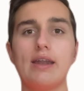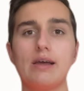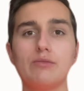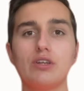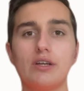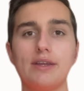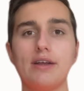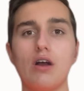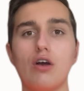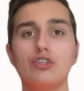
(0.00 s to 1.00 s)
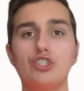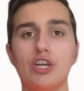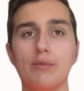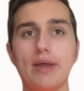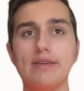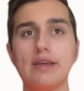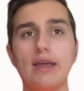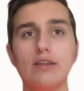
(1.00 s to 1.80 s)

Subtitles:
And I'm going to click on generate.